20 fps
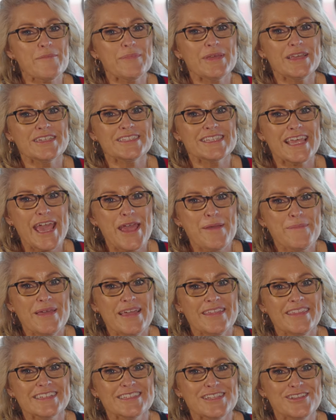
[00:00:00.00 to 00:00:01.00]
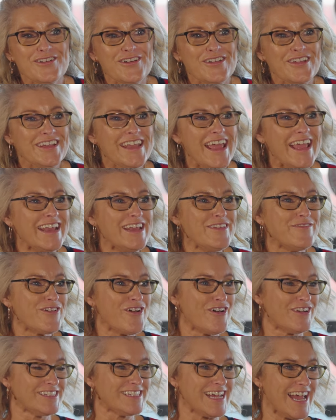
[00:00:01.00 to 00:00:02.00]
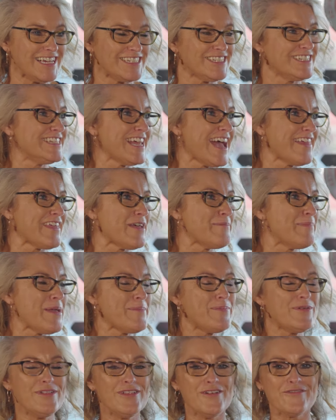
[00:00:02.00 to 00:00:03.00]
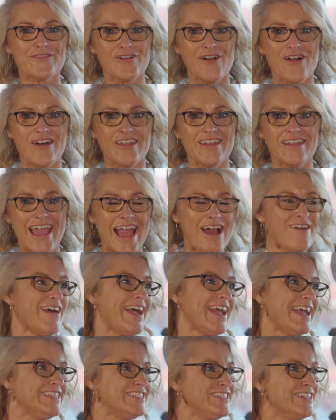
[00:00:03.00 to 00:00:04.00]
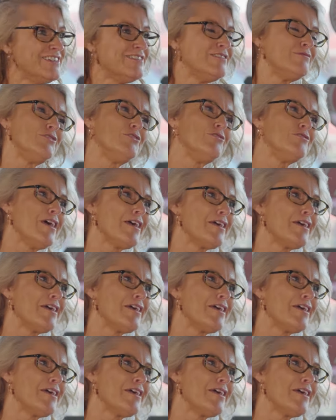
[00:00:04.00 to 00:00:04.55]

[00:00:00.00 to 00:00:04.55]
that, because camping, there's a lot of negative connotations out there. People have got, our age, you're